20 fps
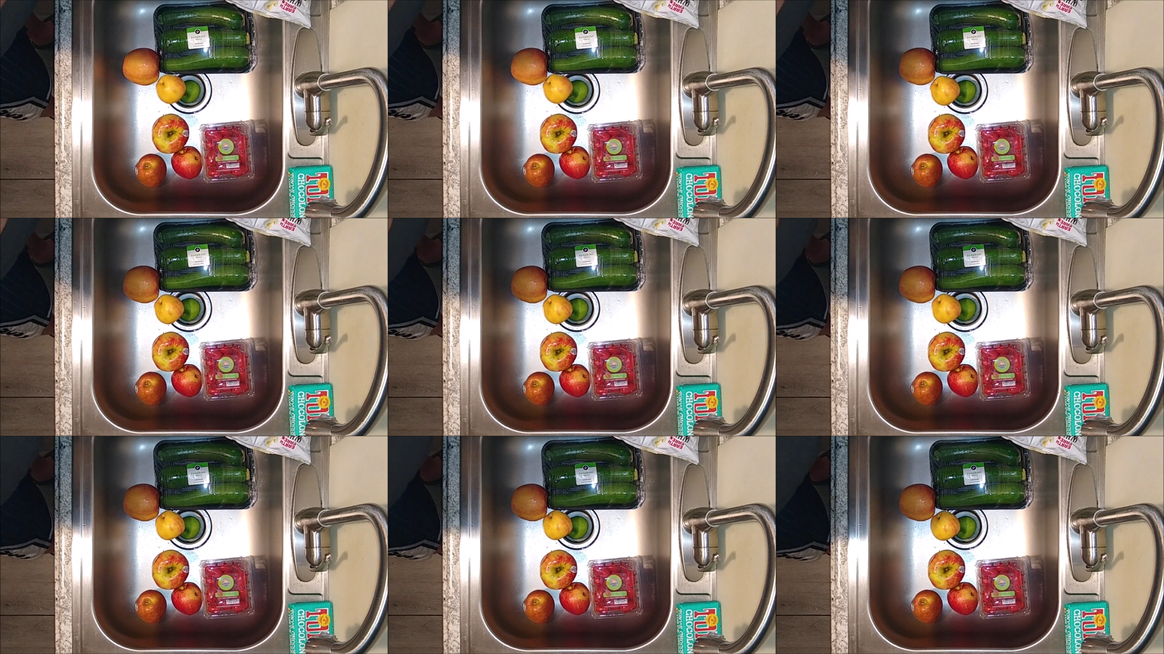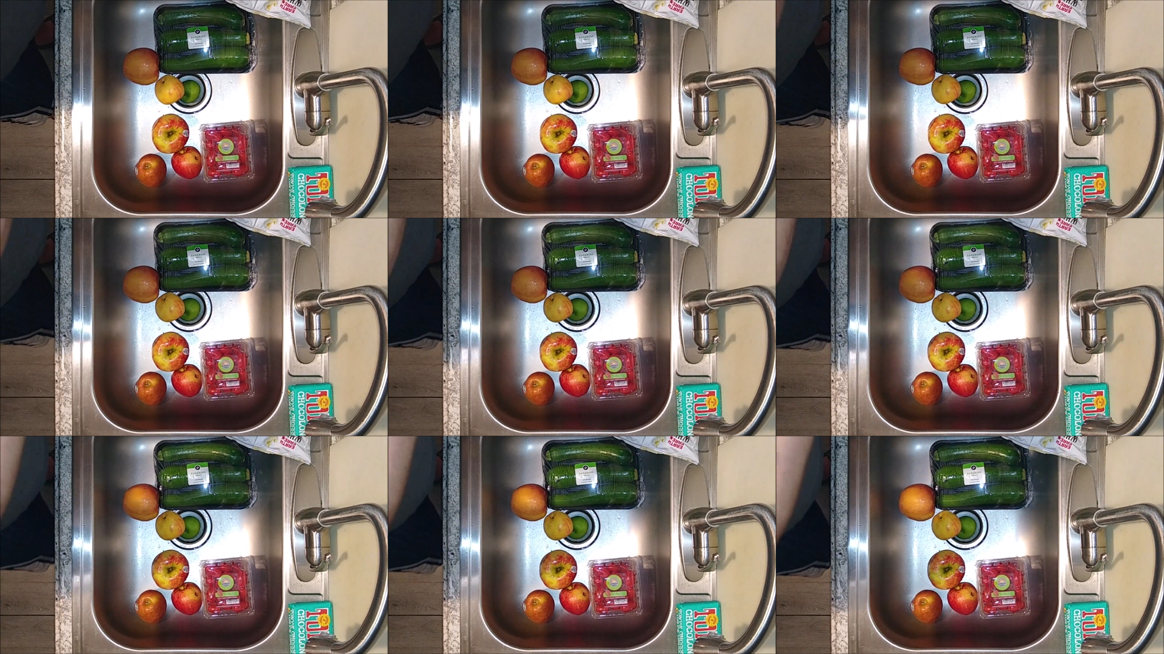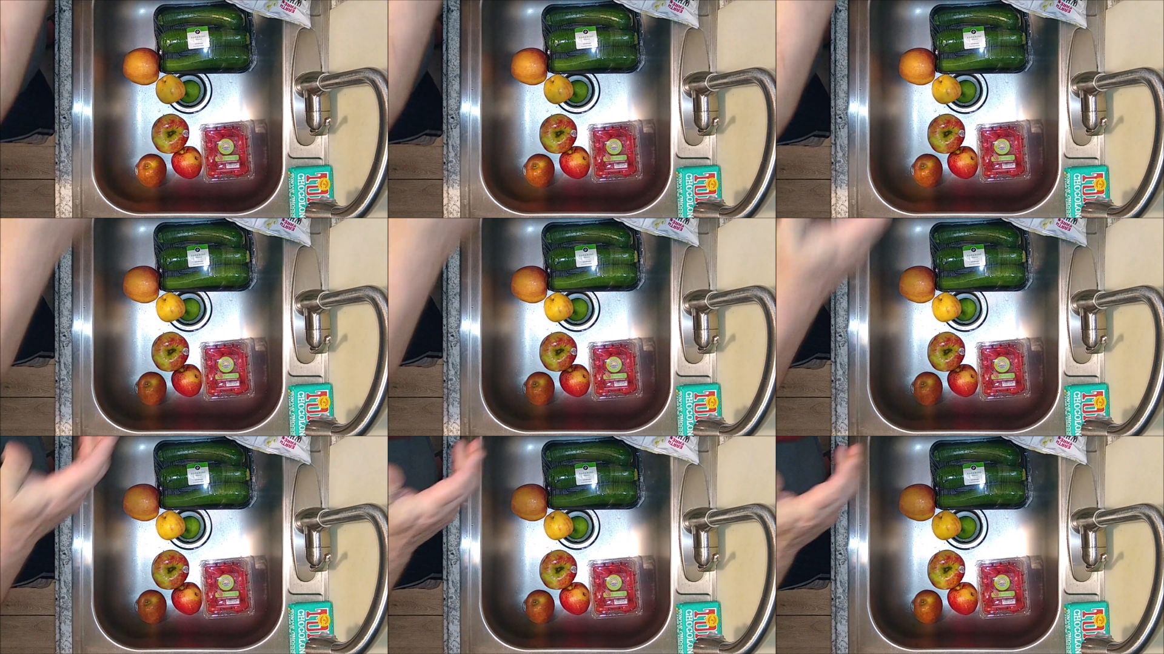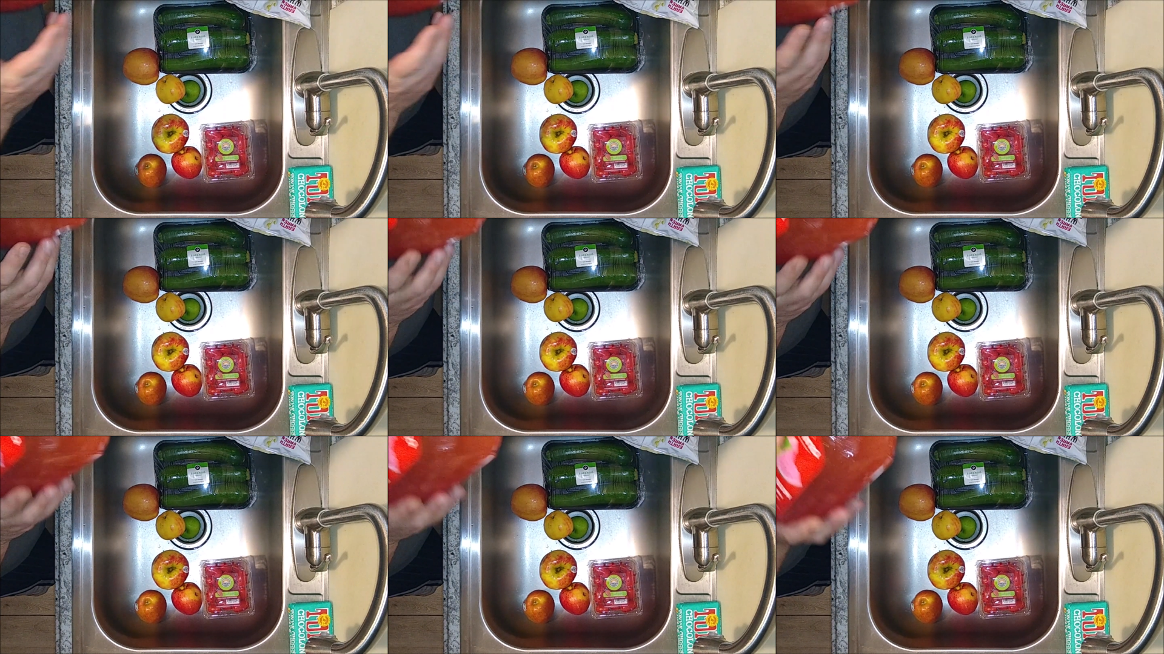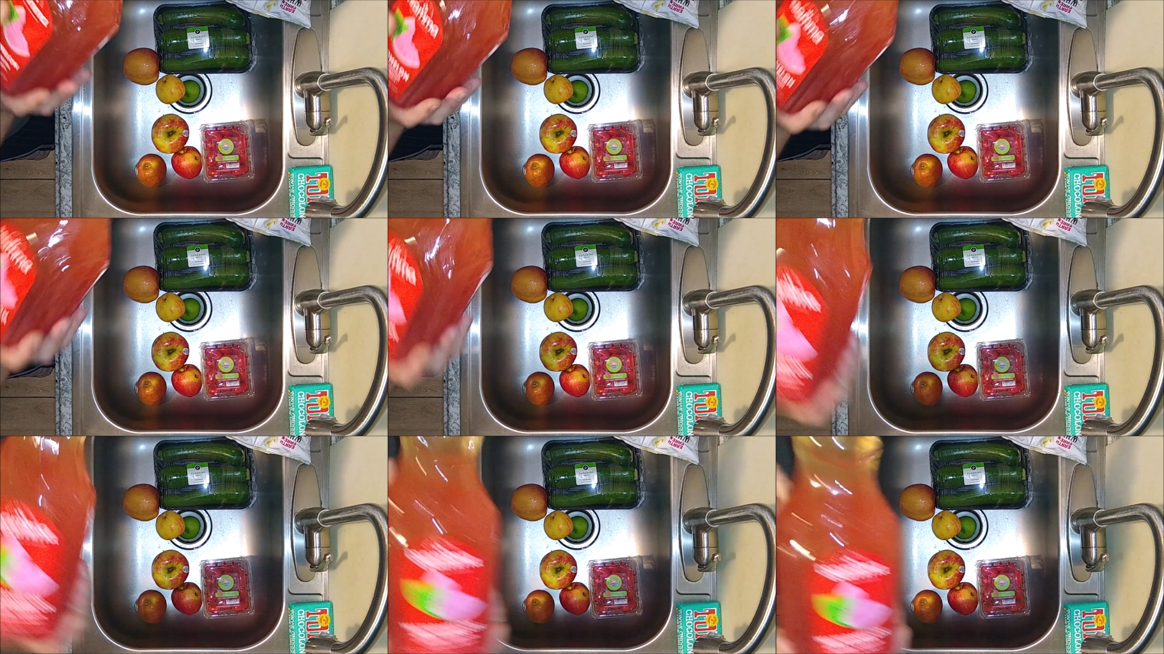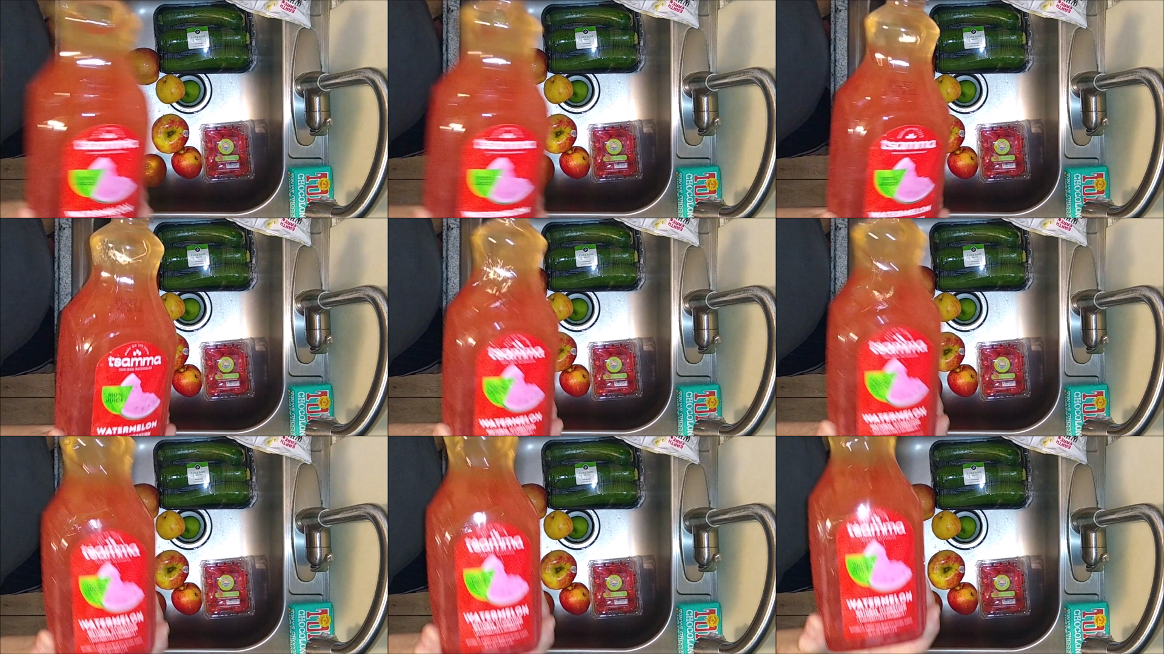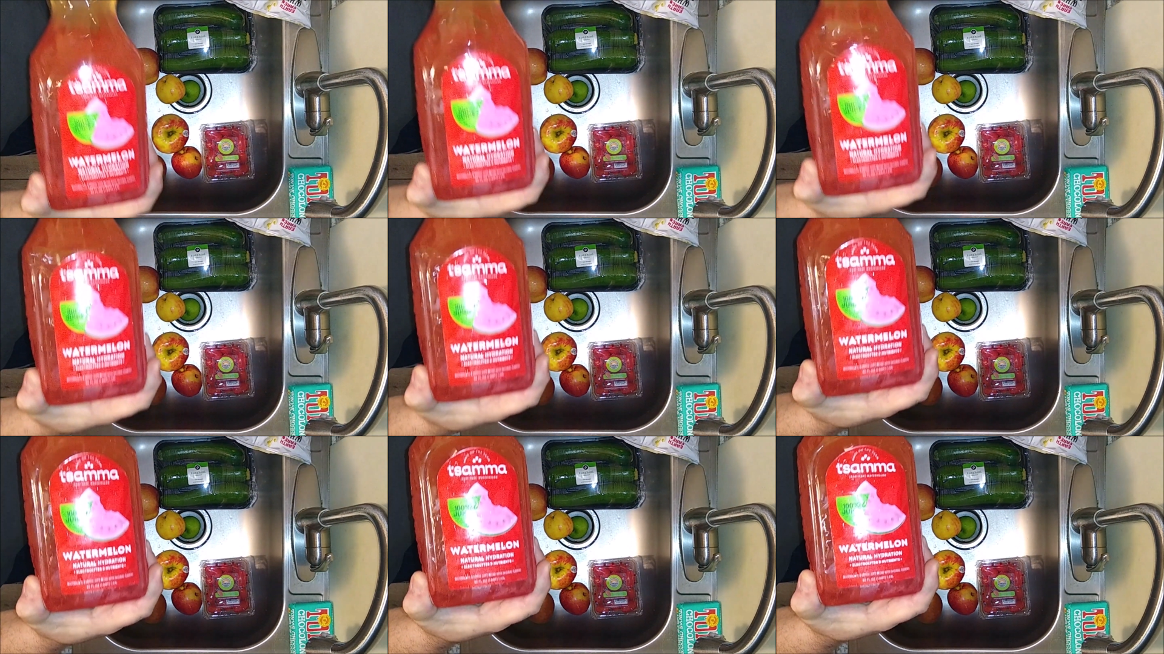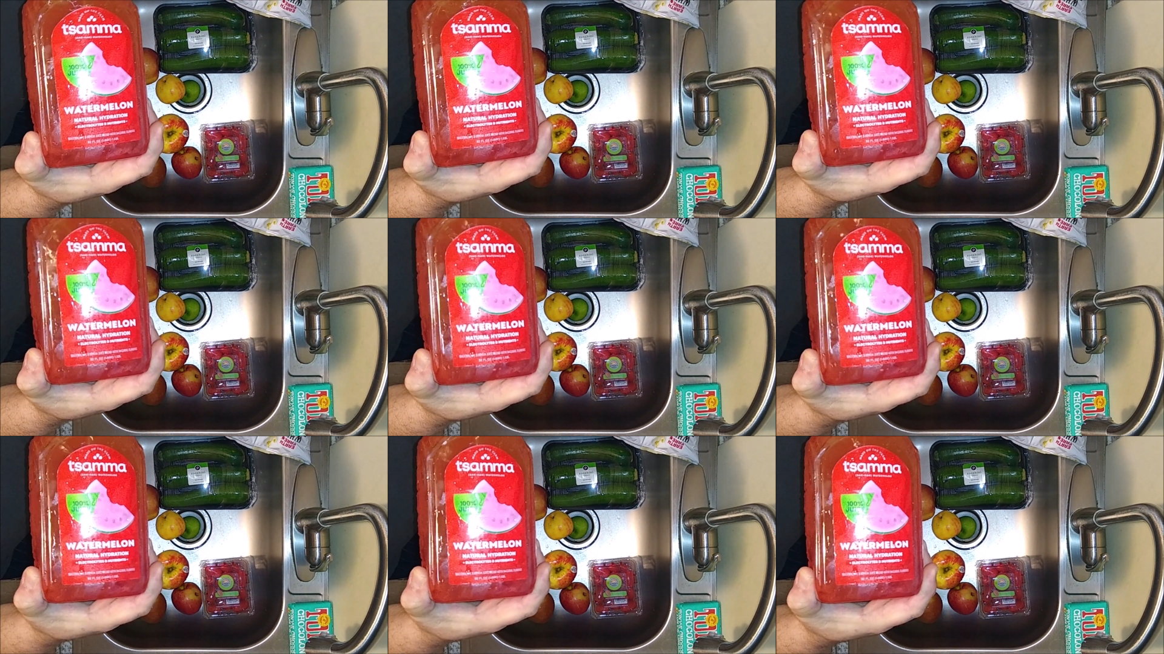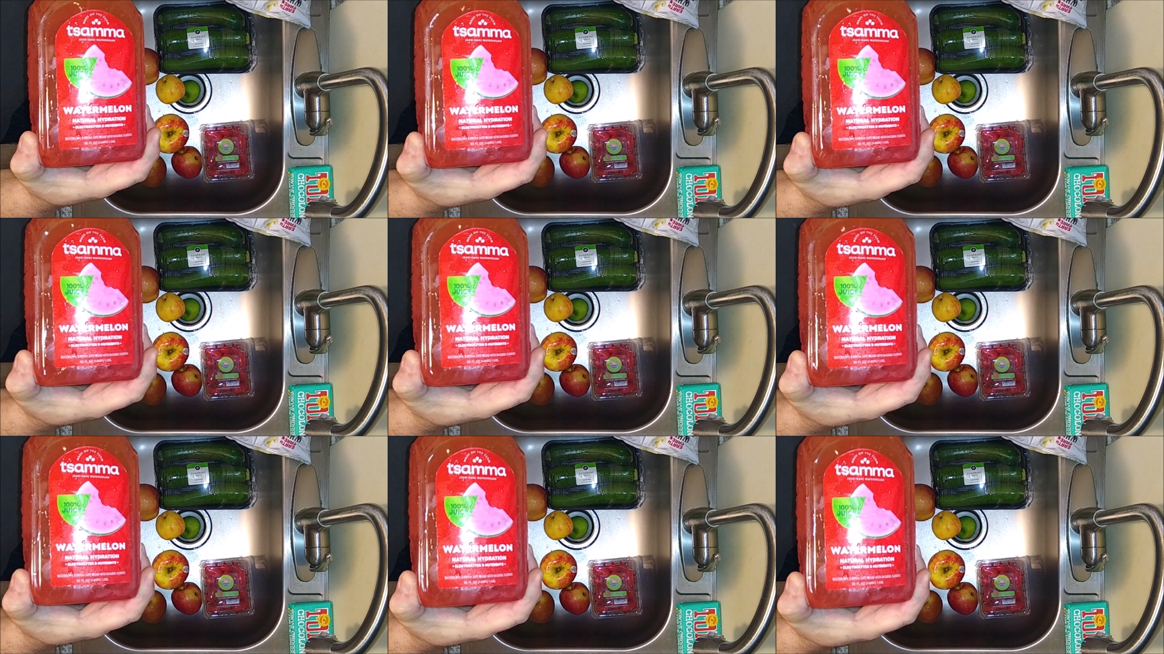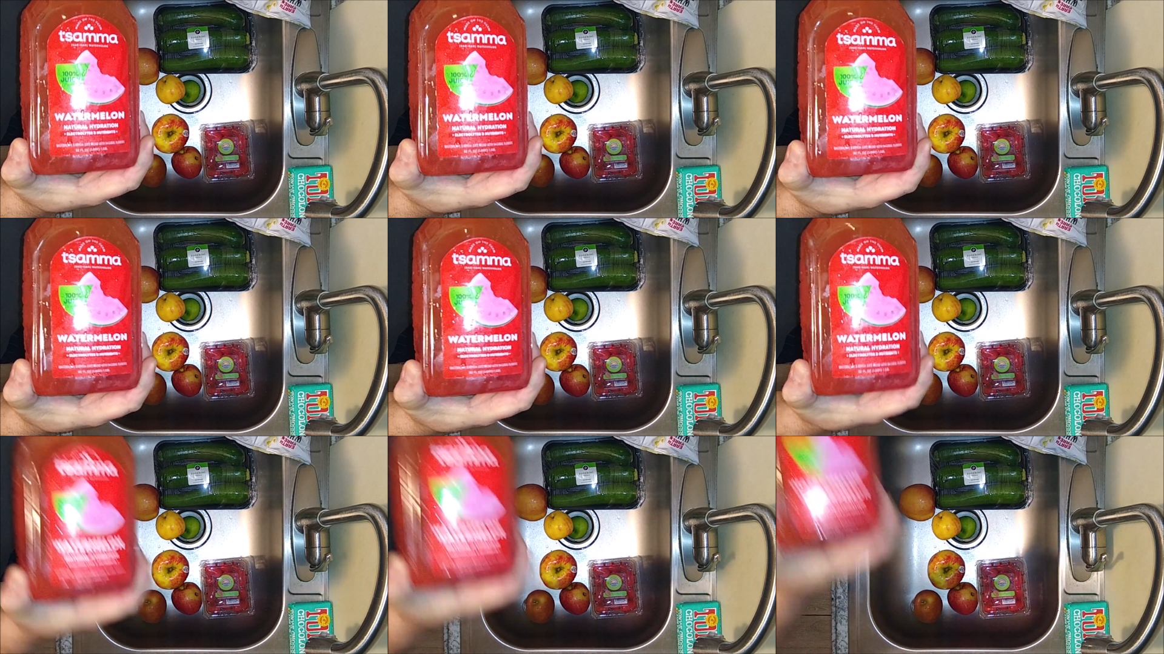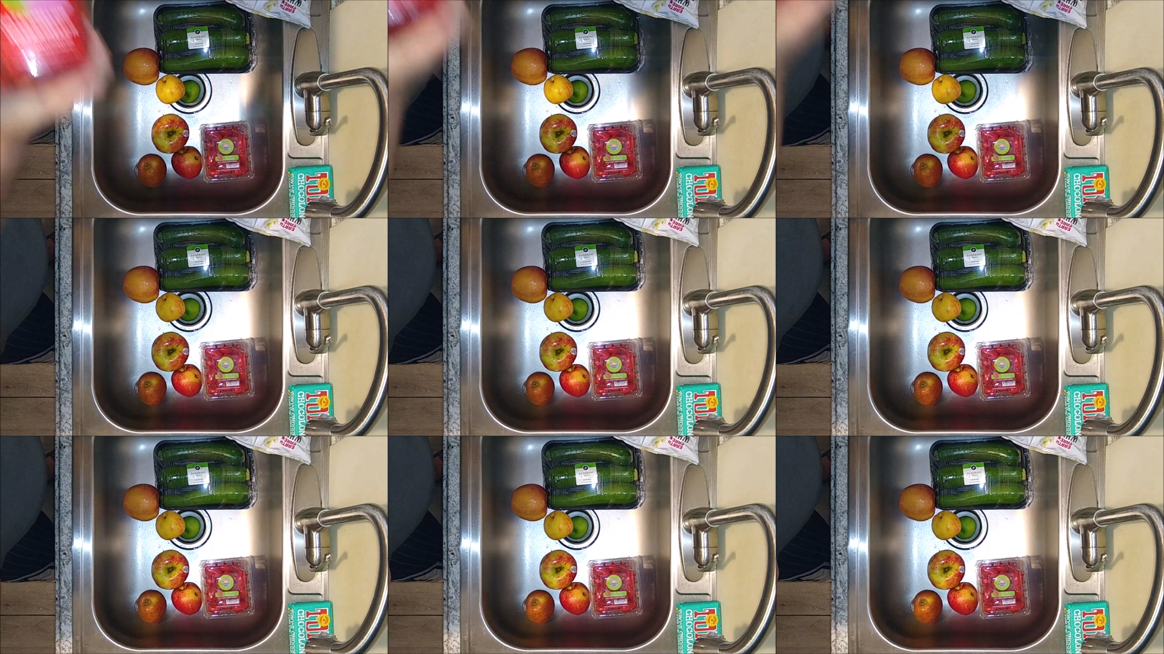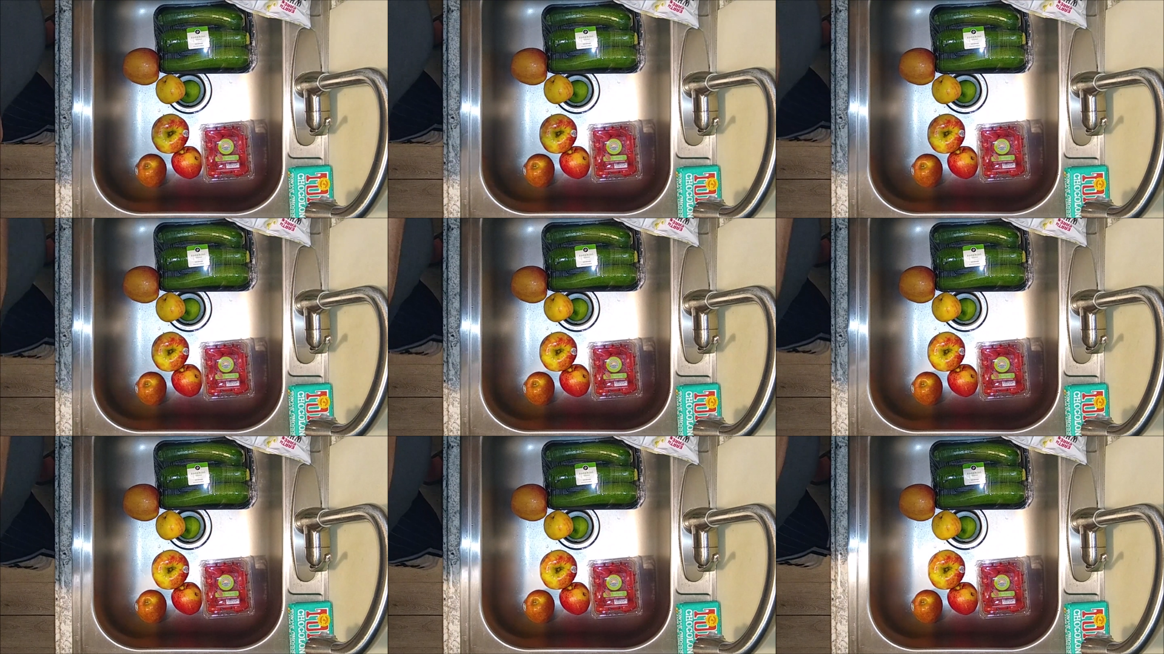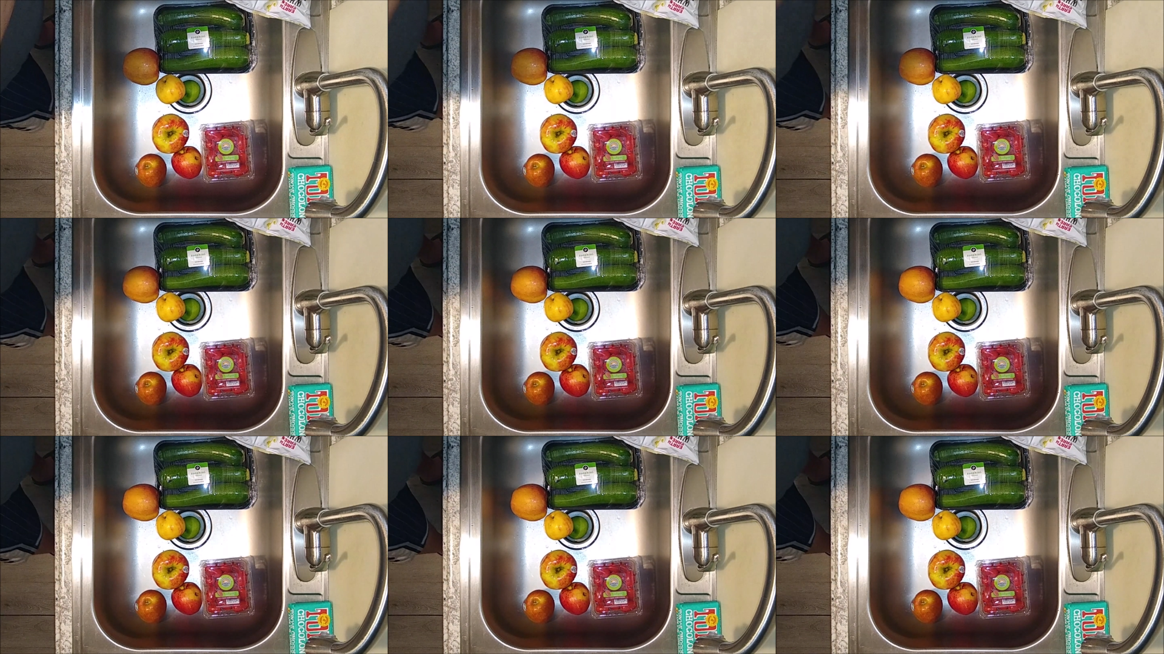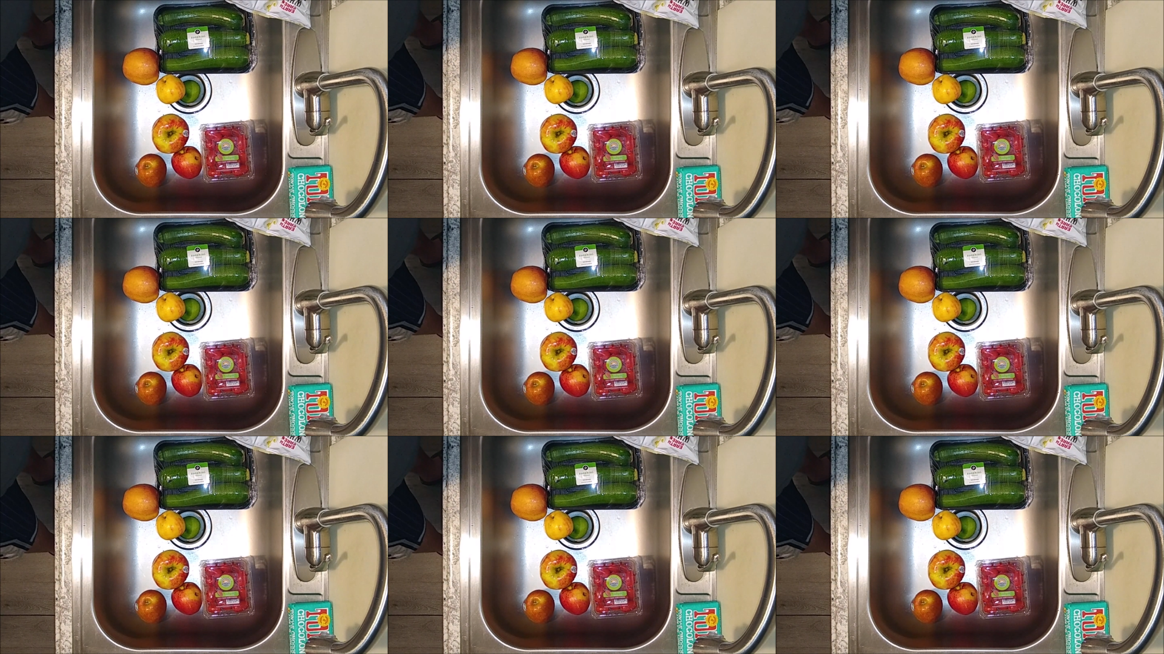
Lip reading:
Nobody's mouth can be seen.